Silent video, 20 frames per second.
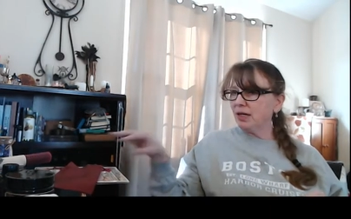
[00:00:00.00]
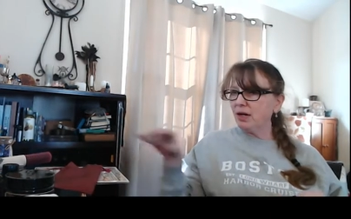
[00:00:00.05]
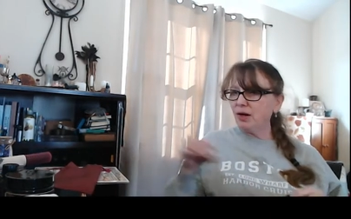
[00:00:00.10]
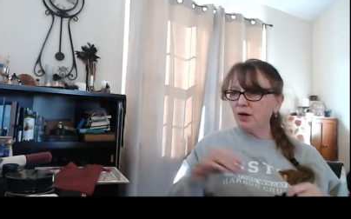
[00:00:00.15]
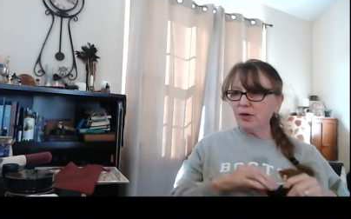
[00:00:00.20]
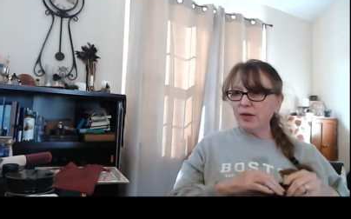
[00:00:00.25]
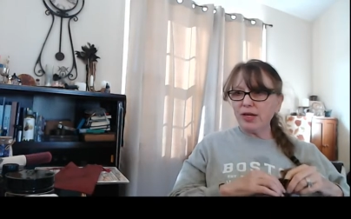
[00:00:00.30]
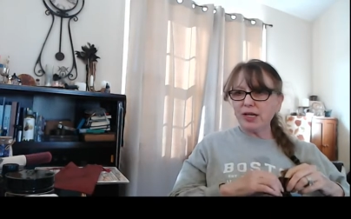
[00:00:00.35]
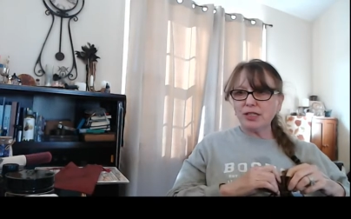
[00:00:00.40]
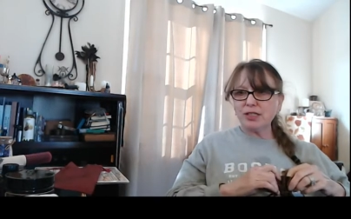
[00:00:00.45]

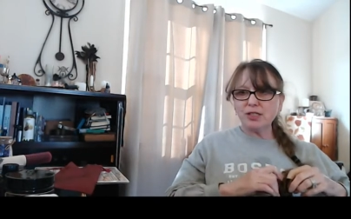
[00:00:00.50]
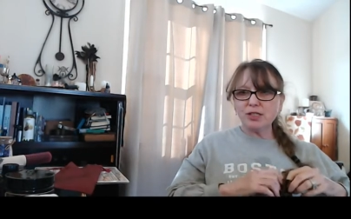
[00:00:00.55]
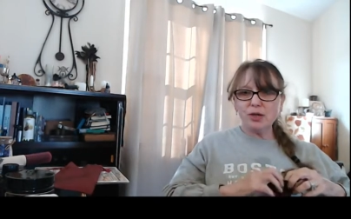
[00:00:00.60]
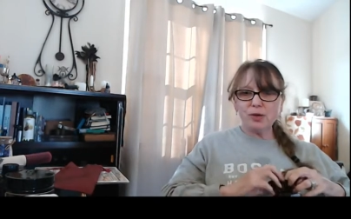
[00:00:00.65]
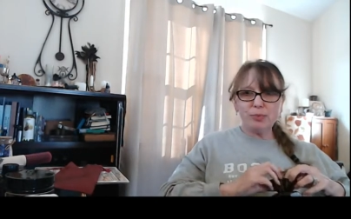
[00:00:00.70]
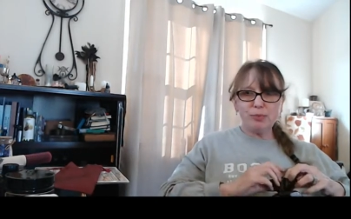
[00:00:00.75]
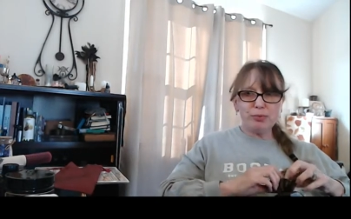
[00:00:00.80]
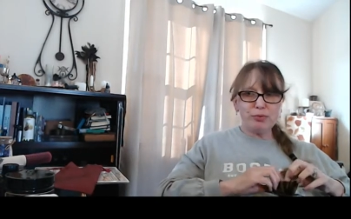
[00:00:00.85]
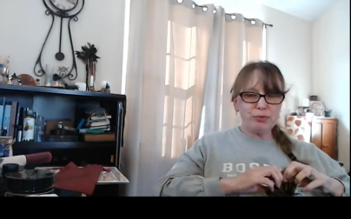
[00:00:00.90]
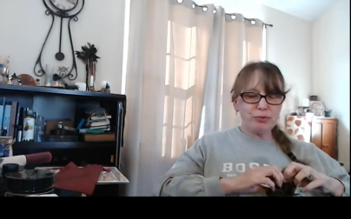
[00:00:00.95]
Oh, that's
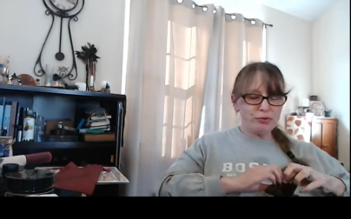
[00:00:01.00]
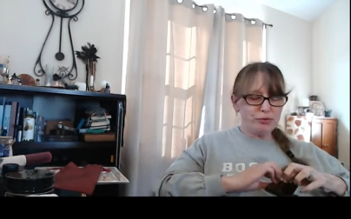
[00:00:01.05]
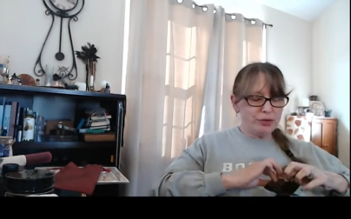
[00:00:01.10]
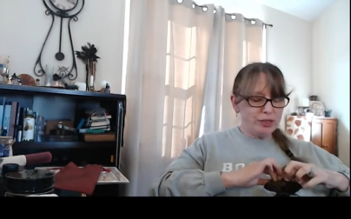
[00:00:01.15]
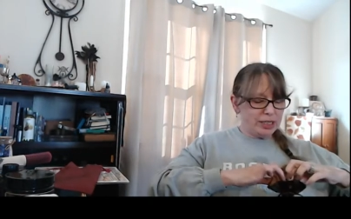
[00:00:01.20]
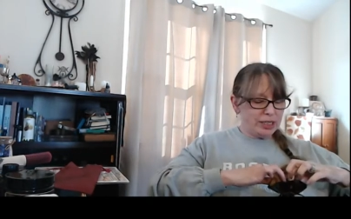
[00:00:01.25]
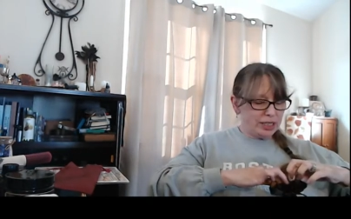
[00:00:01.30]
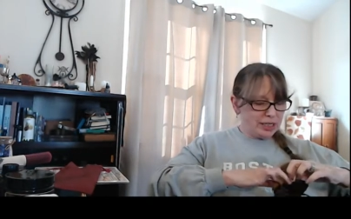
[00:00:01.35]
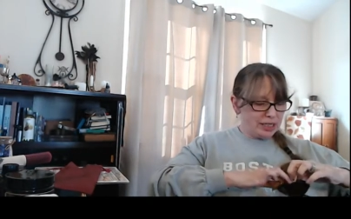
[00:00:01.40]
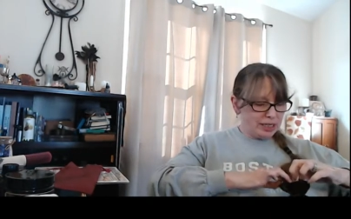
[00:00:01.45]
so
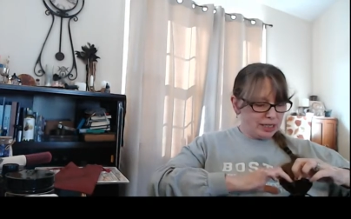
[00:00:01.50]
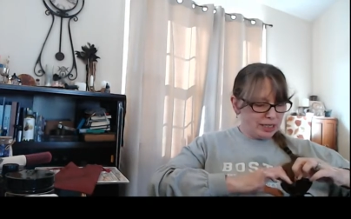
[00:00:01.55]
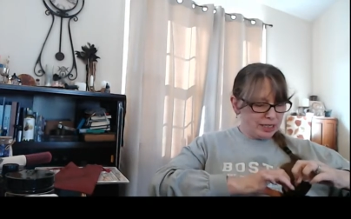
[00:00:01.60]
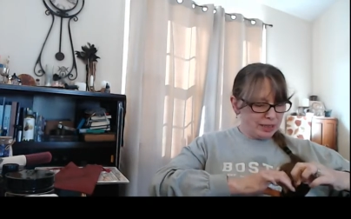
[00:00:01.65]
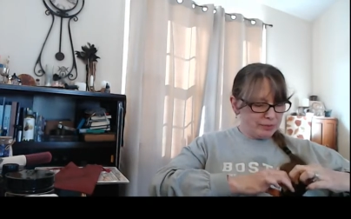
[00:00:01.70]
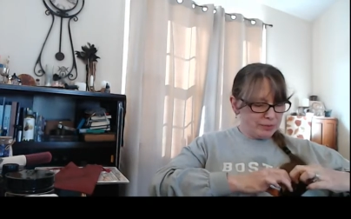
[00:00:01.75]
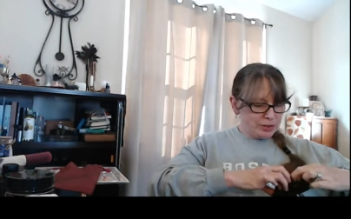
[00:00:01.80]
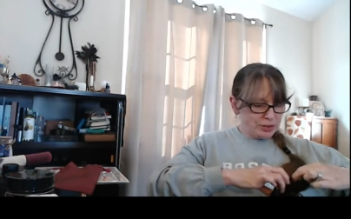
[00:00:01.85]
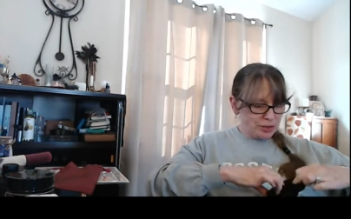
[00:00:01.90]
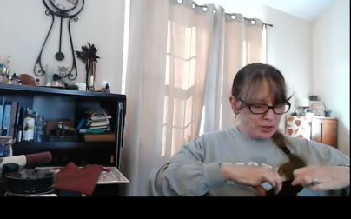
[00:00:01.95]
pretty.
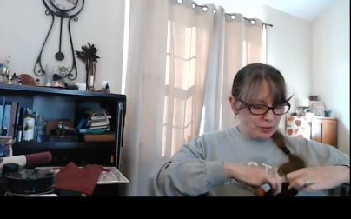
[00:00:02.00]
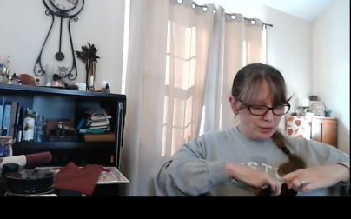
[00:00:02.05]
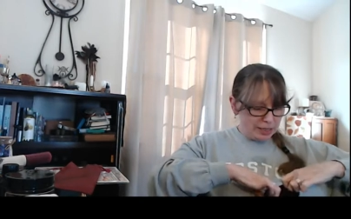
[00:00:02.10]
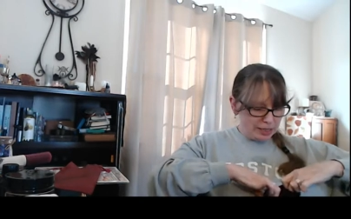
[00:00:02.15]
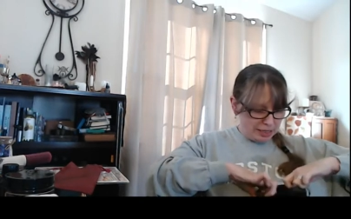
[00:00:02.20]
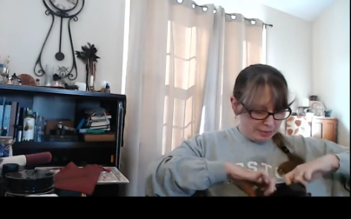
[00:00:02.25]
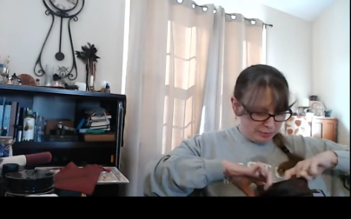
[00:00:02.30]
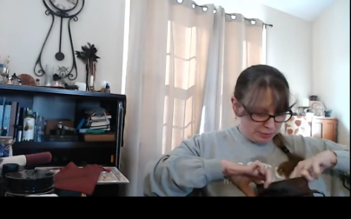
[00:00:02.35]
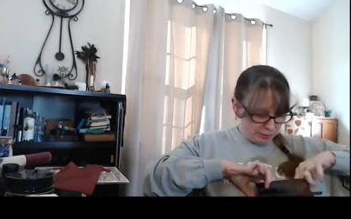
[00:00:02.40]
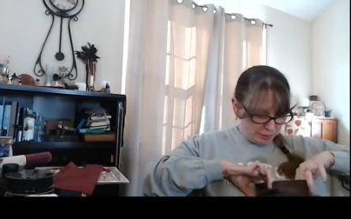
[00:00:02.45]
I'm so
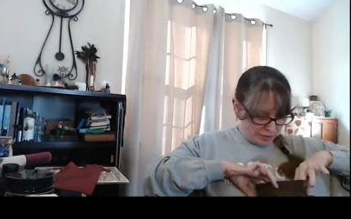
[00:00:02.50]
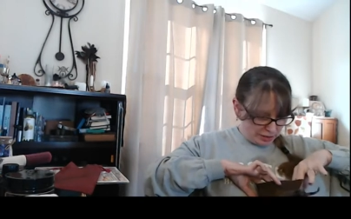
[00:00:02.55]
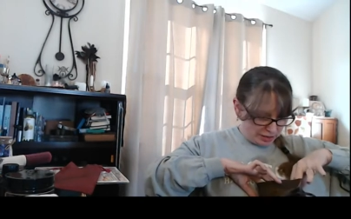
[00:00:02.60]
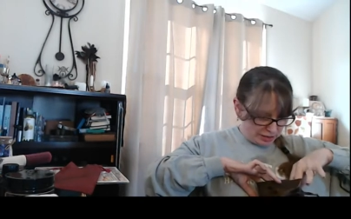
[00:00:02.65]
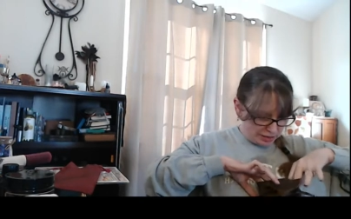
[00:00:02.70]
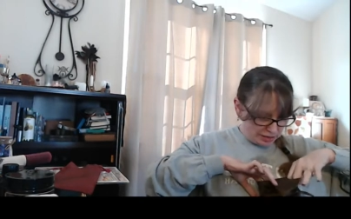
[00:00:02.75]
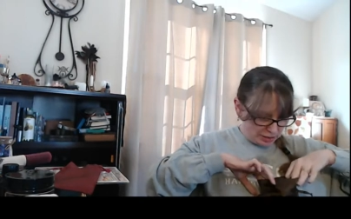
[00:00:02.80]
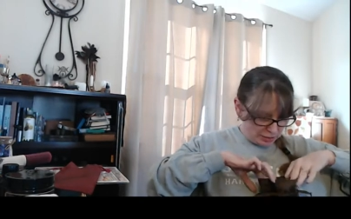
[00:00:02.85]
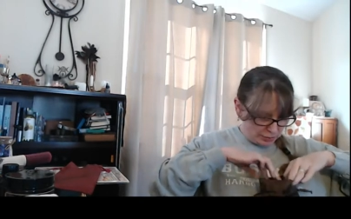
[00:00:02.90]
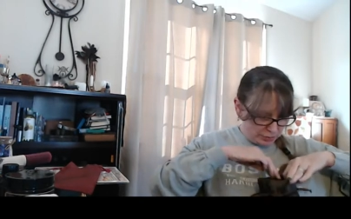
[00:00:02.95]
happy with
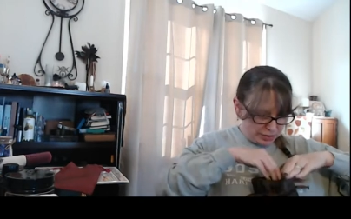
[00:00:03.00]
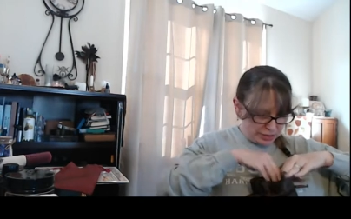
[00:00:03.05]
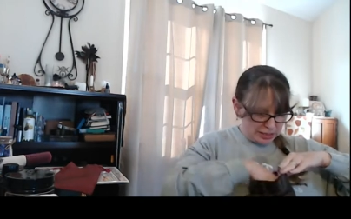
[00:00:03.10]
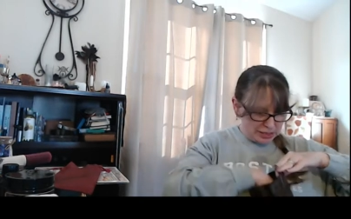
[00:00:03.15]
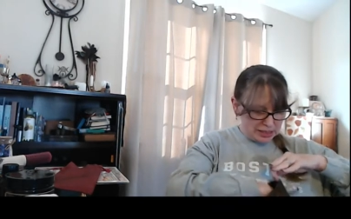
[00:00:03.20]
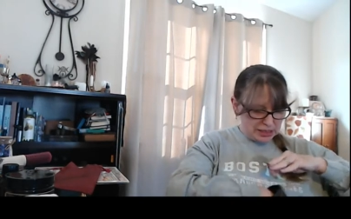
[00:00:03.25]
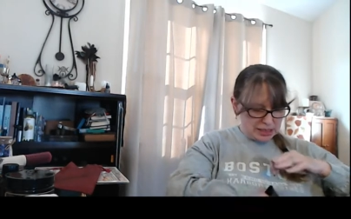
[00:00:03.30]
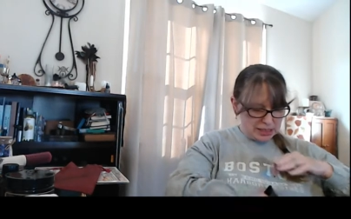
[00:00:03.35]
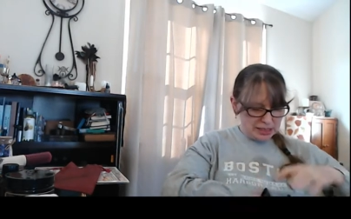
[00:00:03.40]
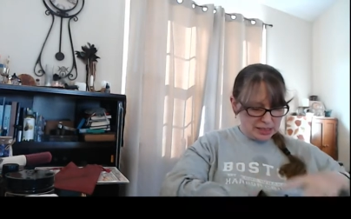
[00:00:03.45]
this. So what is
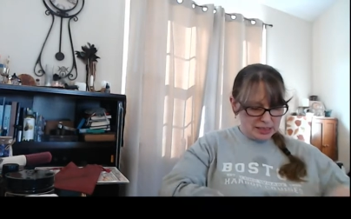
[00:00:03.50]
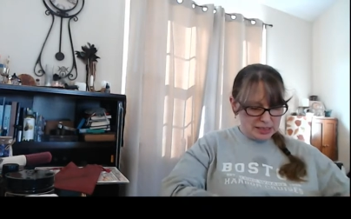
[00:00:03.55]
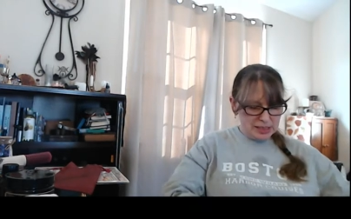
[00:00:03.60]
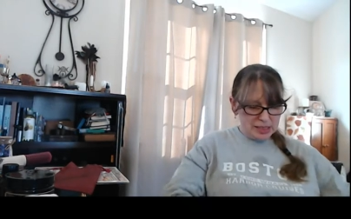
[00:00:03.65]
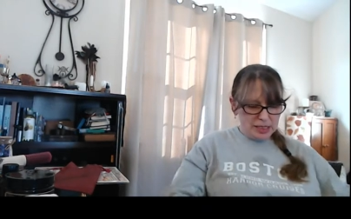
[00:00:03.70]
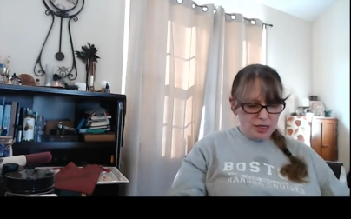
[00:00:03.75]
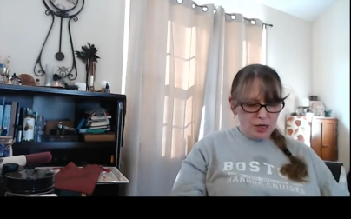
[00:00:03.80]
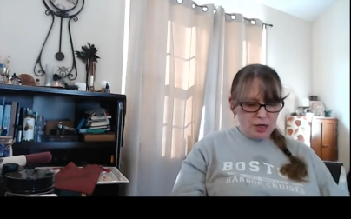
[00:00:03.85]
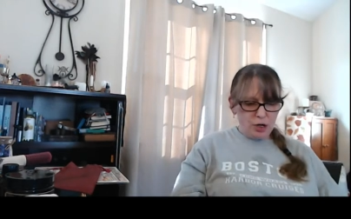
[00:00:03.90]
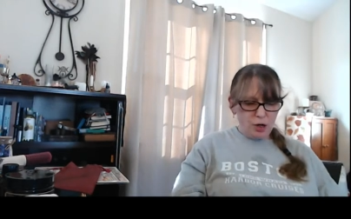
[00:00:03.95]
this?
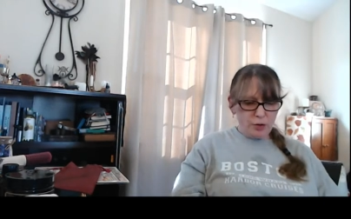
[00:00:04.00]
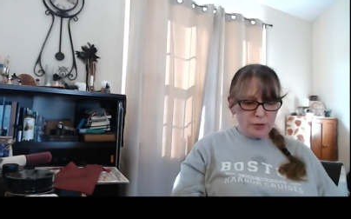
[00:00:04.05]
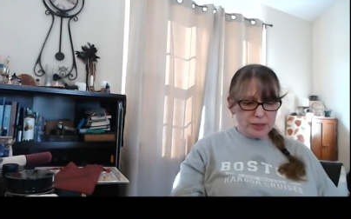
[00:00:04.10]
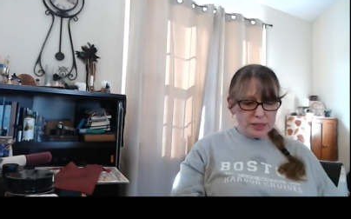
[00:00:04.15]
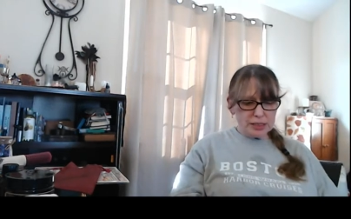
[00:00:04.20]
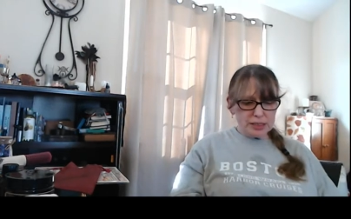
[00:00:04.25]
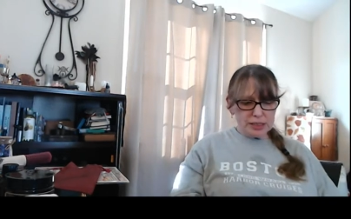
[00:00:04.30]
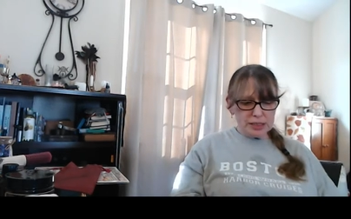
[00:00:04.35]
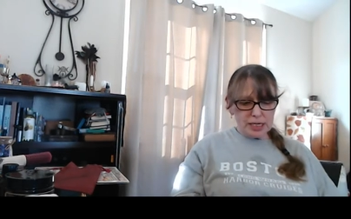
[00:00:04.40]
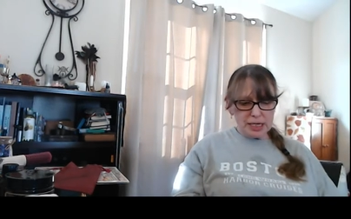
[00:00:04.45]
Oh,
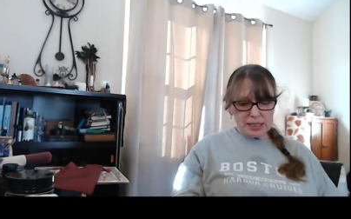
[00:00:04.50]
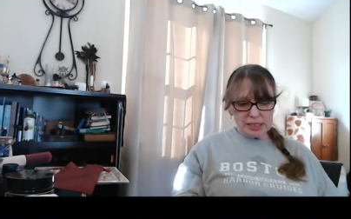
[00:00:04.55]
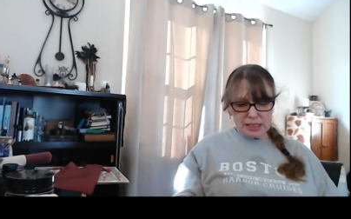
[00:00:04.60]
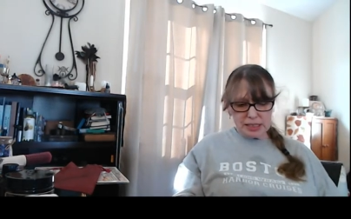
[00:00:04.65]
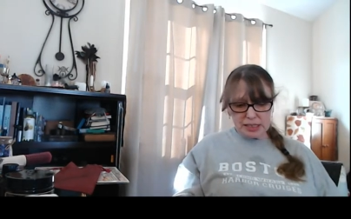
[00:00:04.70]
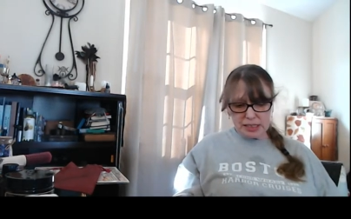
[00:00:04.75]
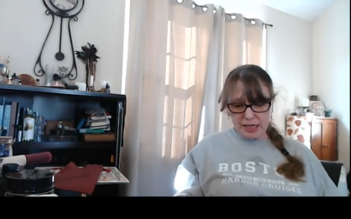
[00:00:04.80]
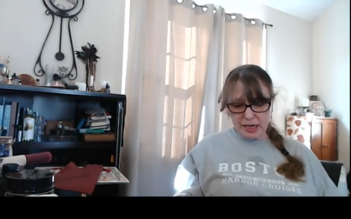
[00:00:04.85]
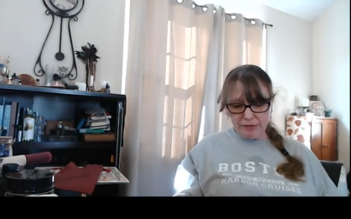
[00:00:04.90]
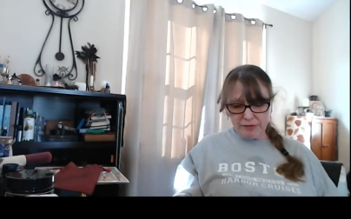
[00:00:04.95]
this has got
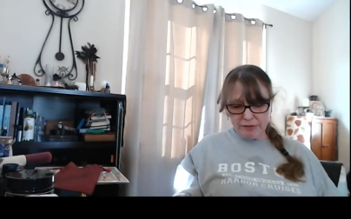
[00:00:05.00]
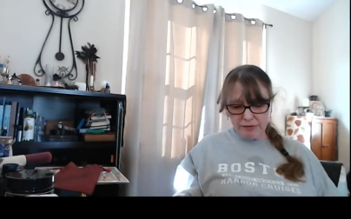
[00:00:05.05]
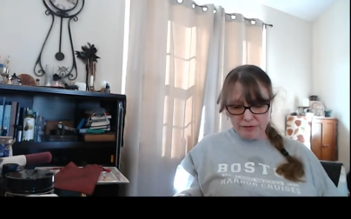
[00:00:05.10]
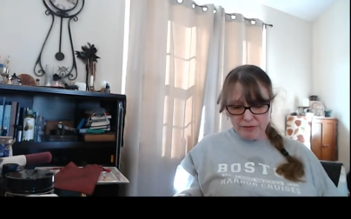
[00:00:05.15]
stuff.